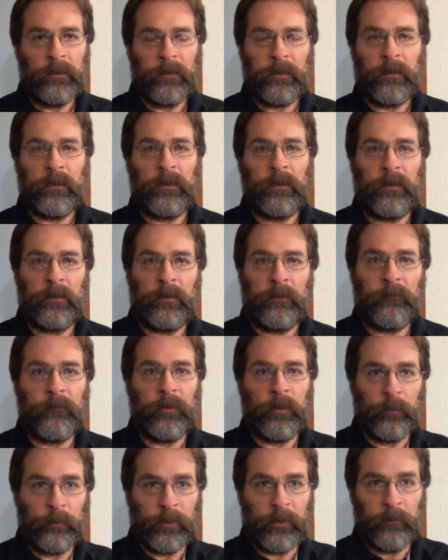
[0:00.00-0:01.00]
You know, if
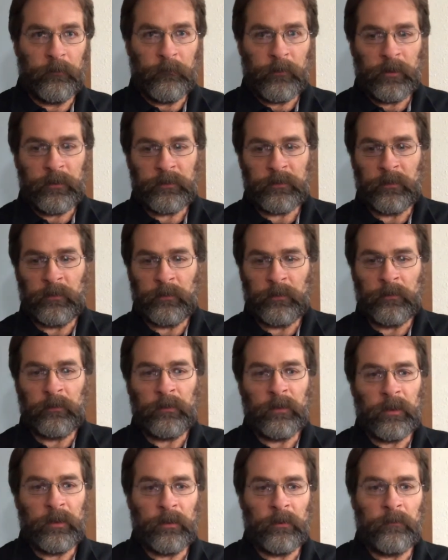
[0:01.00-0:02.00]
you're
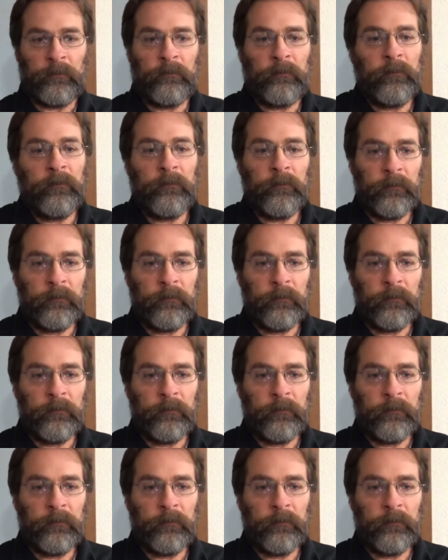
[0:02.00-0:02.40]
proficient in